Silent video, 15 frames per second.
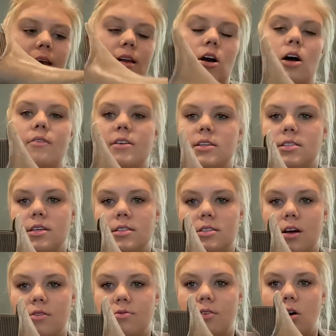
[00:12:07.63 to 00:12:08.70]
obviously it's
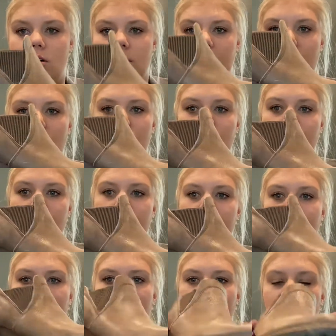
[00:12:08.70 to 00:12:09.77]
not fall anymore,
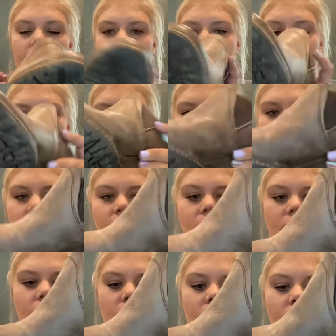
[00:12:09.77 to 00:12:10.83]
but like I thought they were
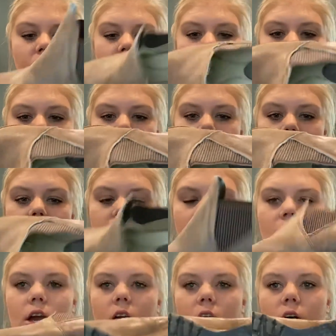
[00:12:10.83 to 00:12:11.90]
cute.
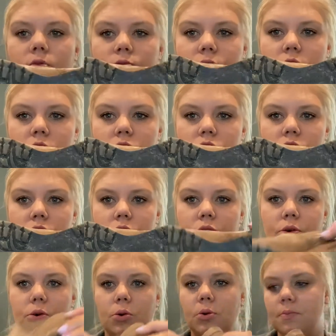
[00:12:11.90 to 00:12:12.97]
Again, comfort
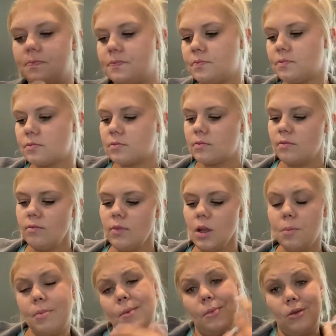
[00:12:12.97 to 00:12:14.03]
shoe.
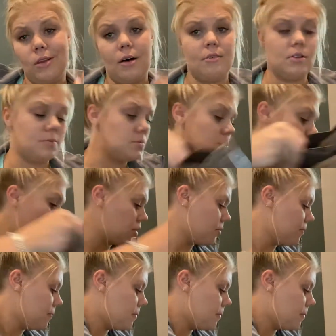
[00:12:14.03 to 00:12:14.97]
People love them, so.